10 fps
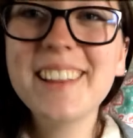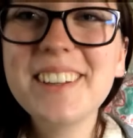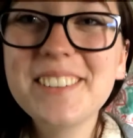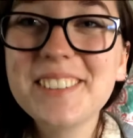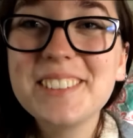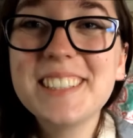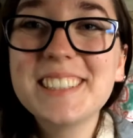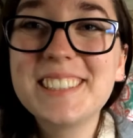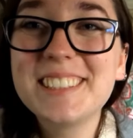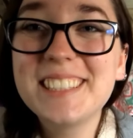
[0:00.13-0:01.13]
Hello
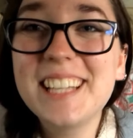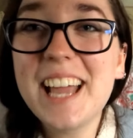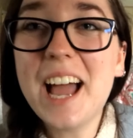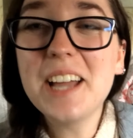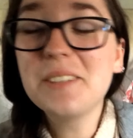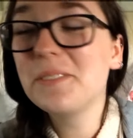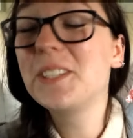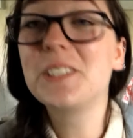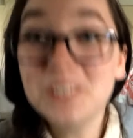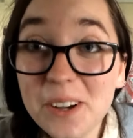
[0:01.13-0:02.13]
everyone! So today I am
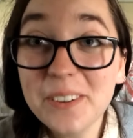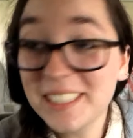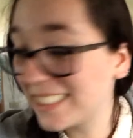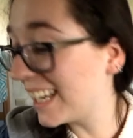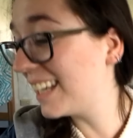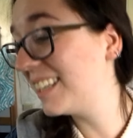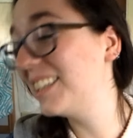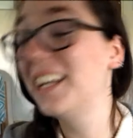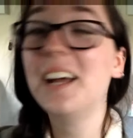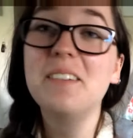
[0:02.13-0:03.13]
so excited.